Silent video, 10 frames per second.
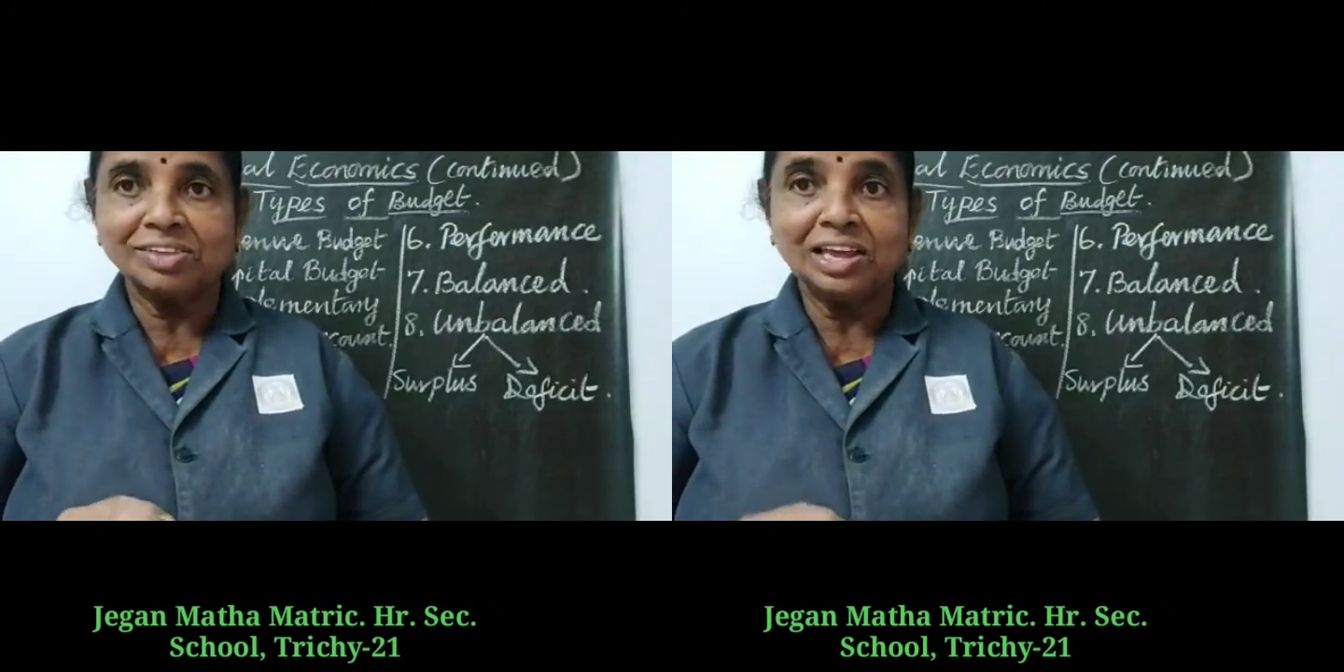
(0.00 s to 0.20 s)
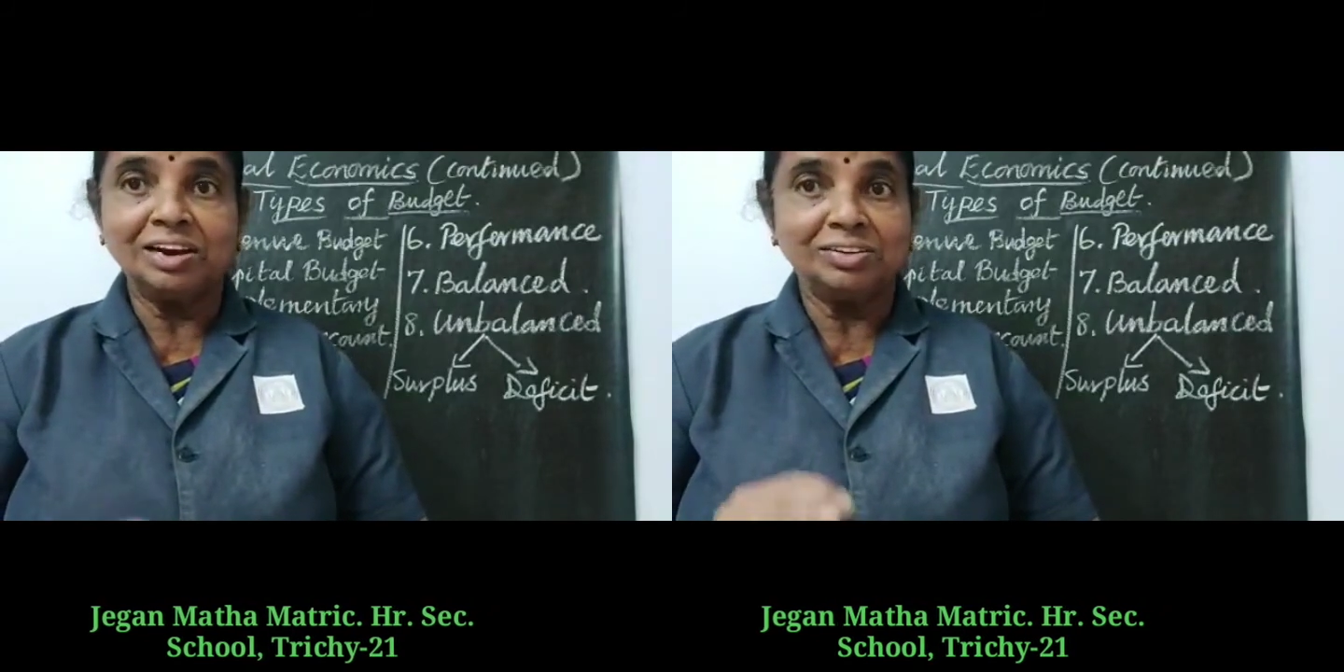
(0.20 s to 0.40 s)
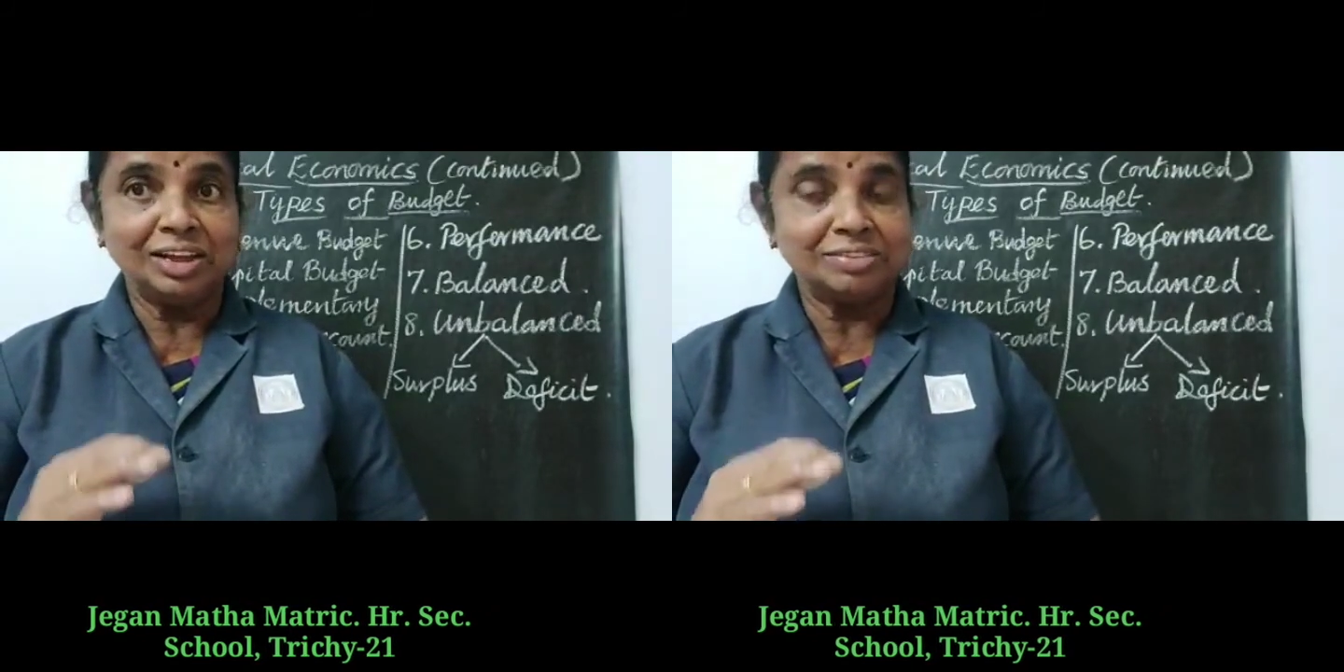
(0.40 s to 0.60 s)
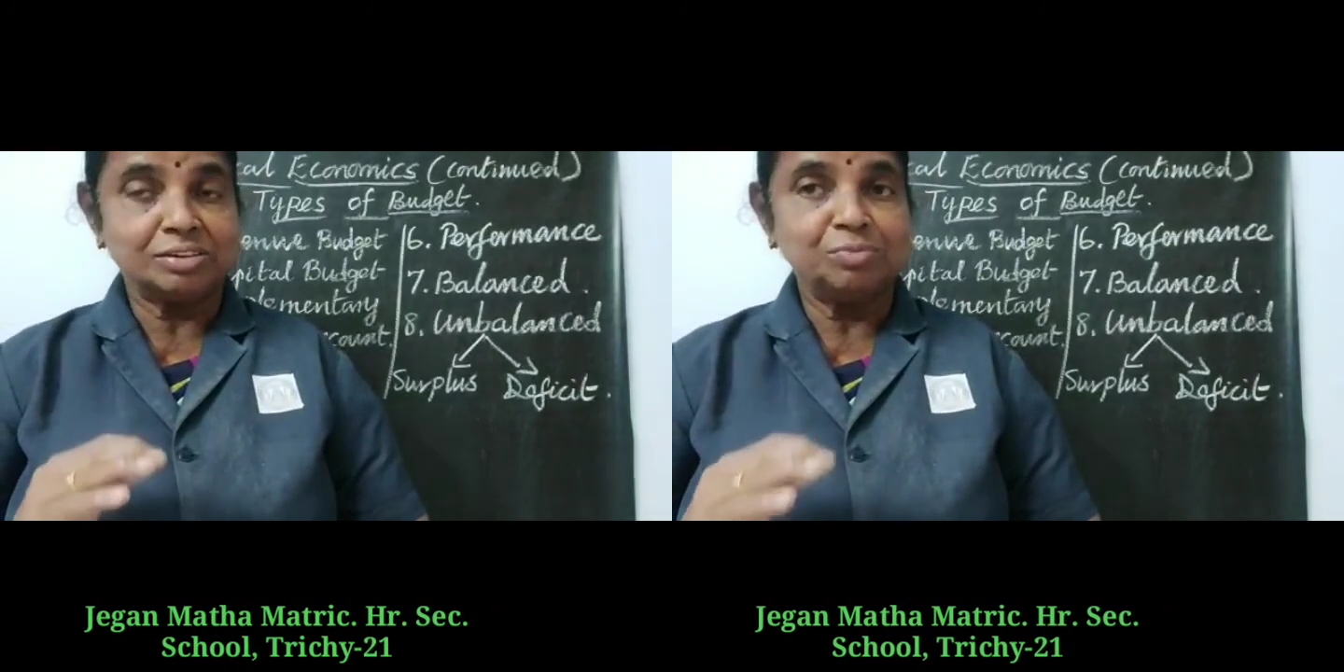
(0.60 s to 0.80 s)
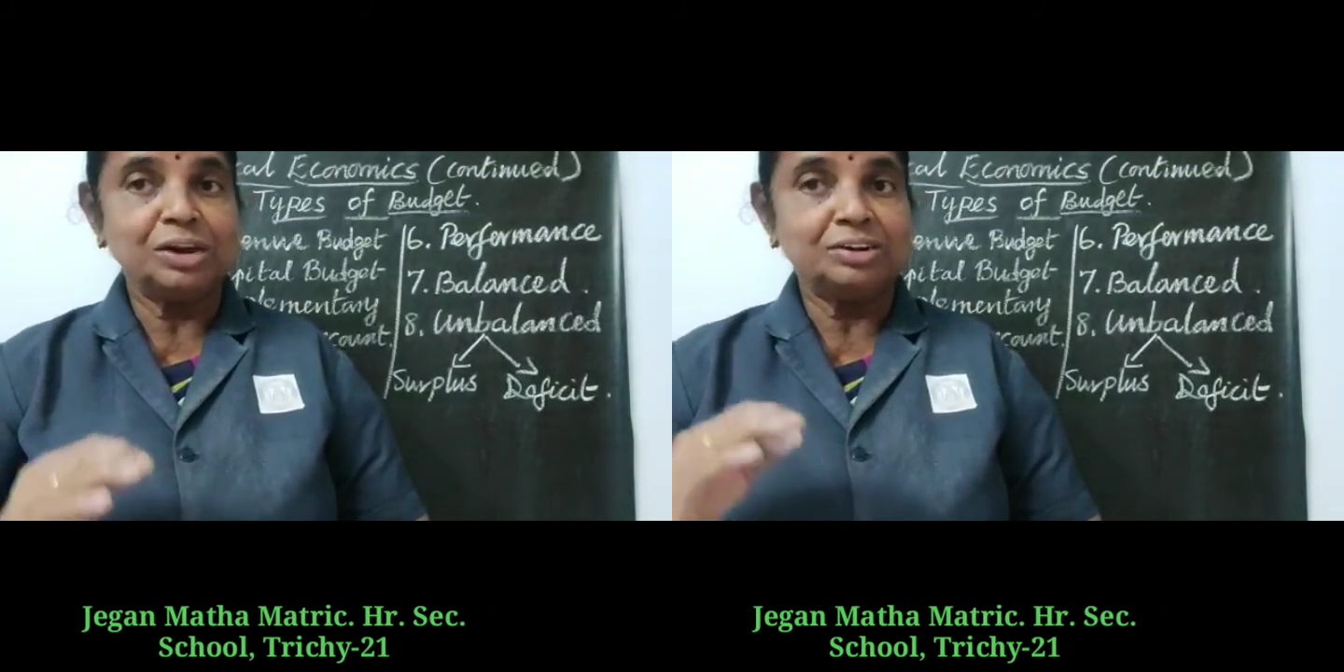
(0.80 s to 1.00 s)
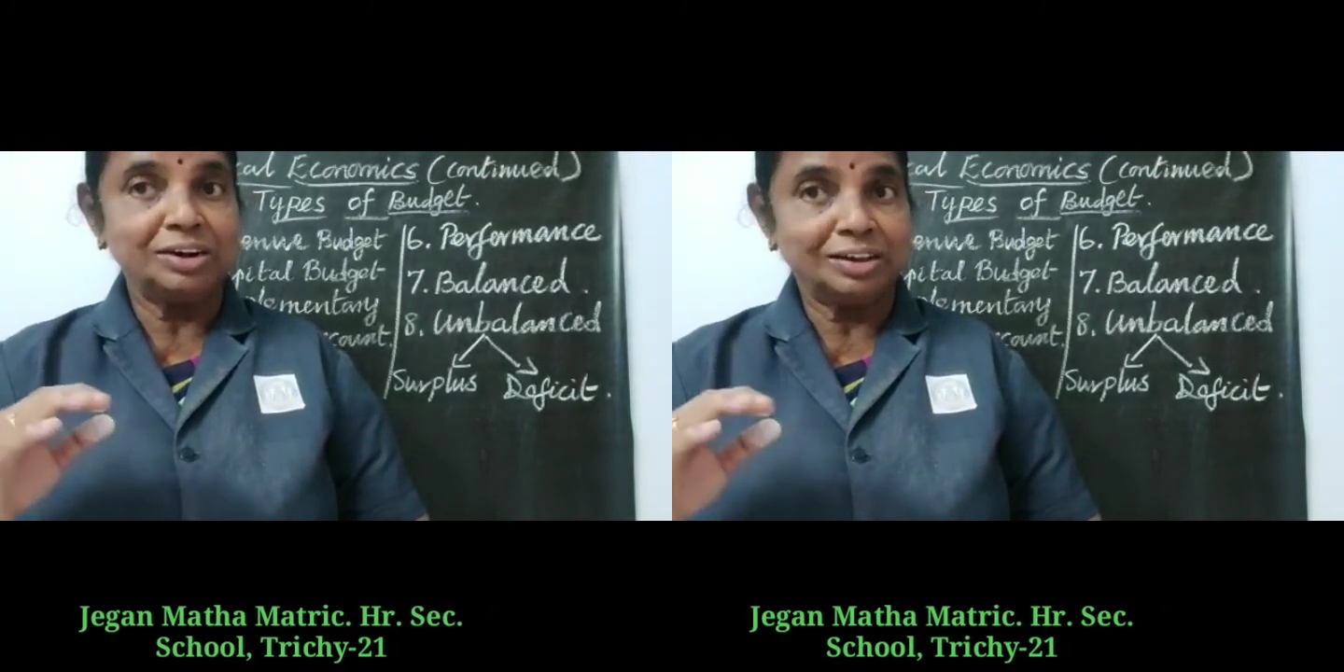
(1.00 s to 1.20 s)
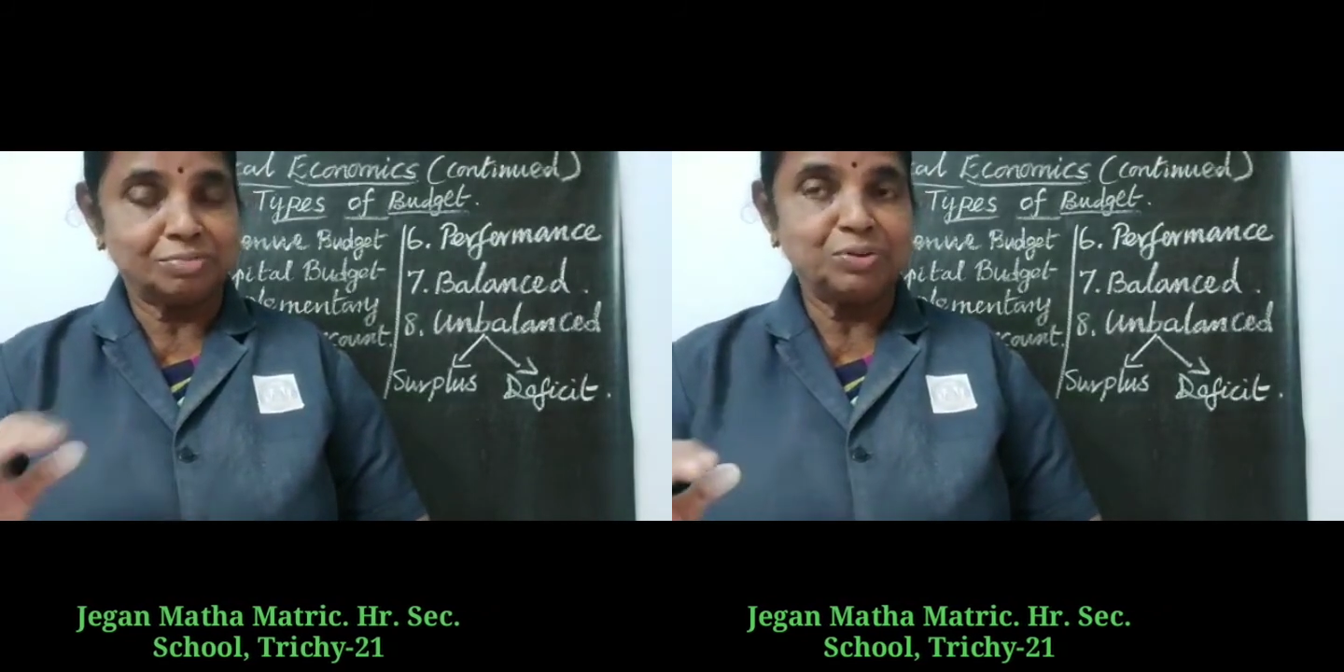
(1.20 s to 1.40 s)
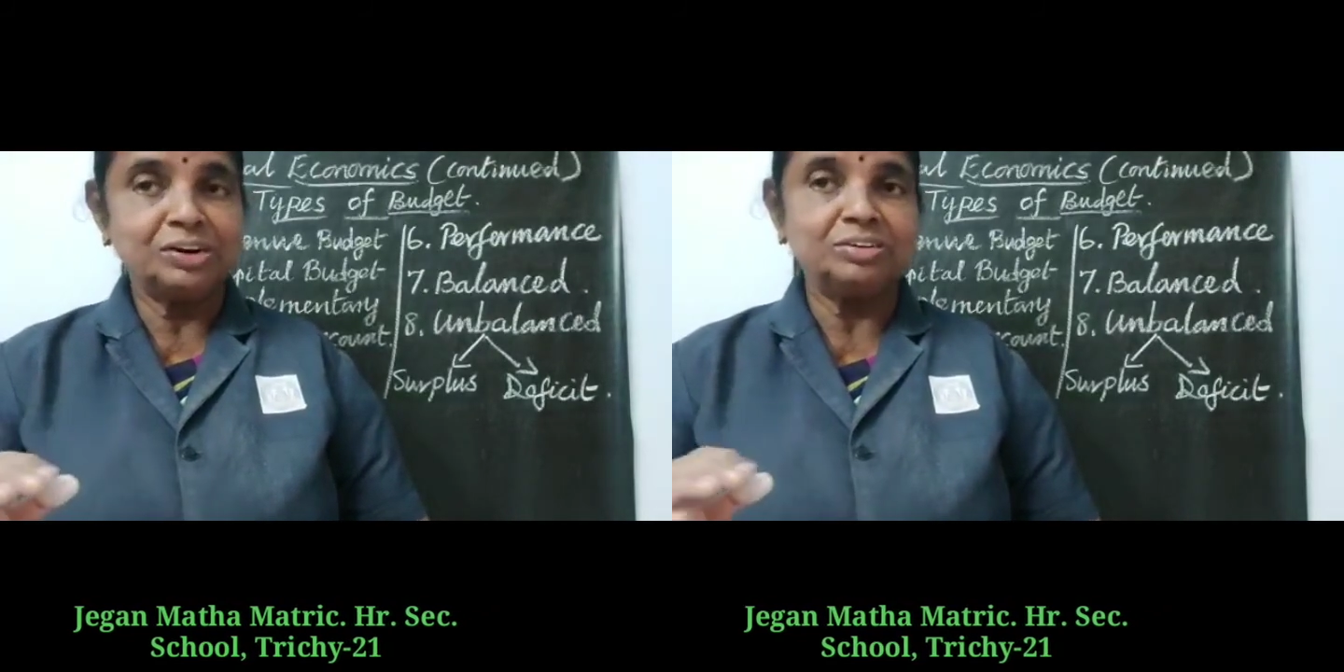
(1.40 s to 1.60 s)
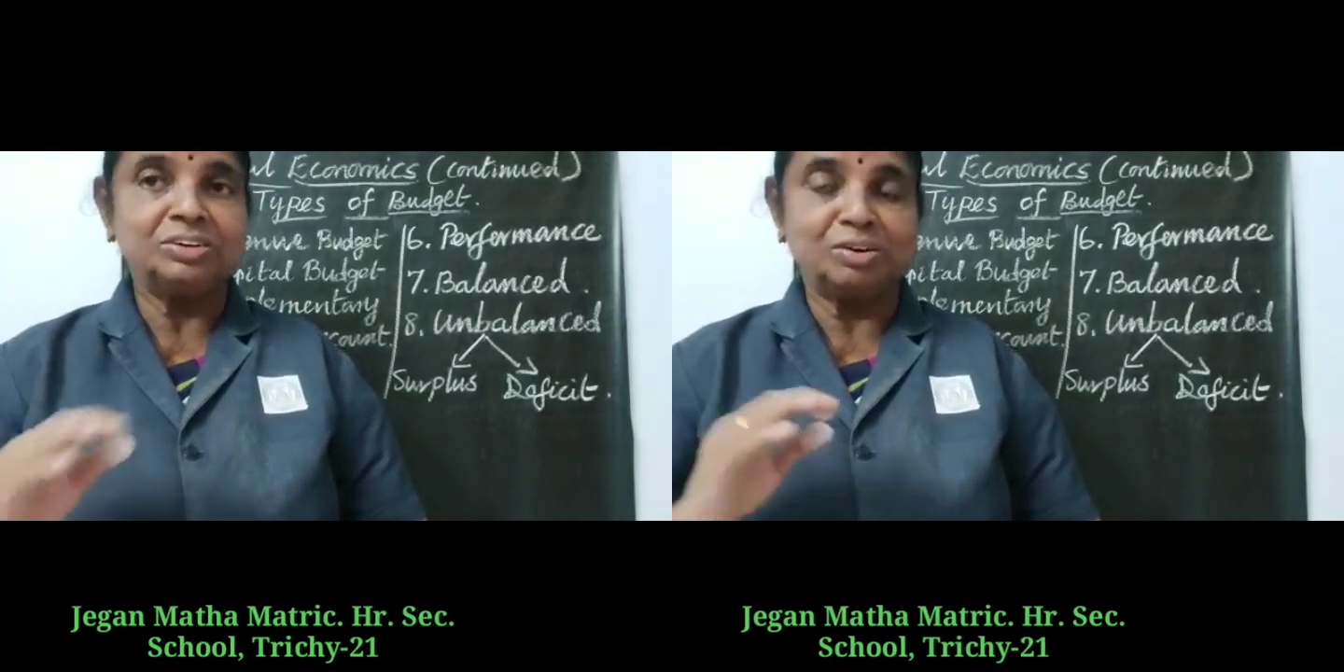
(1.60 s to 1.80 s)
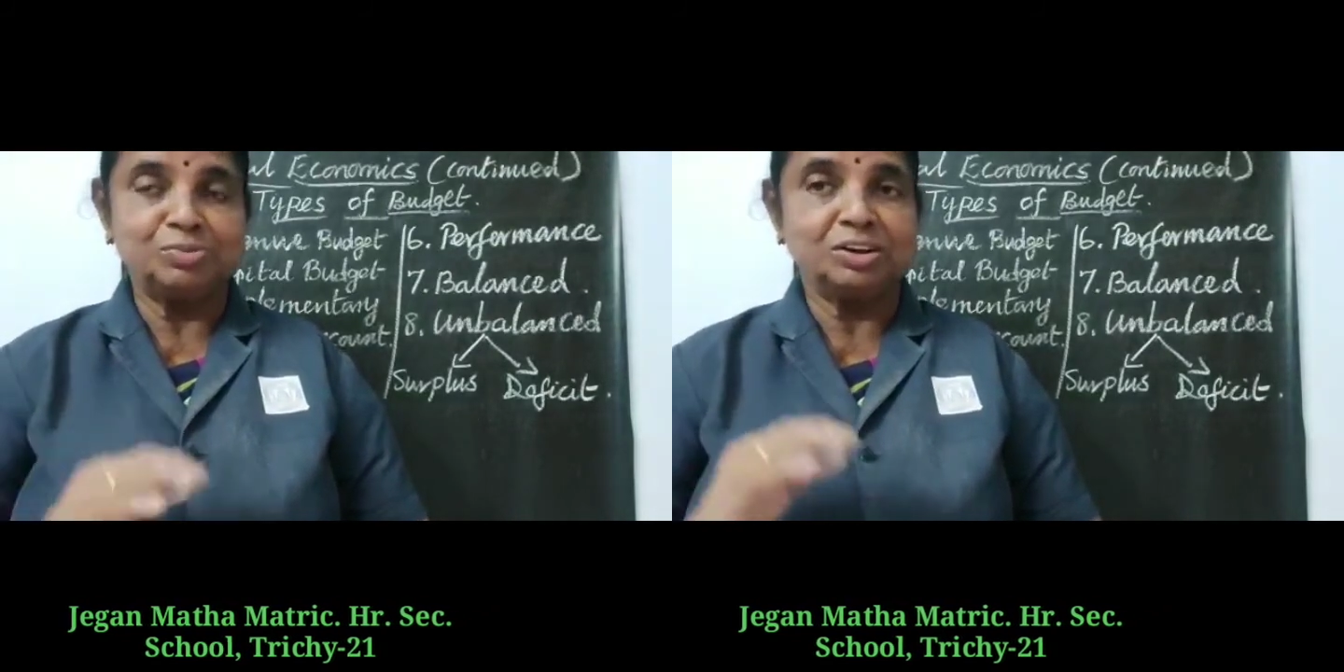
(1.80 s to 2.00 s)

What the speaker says: than the estimated expenditure of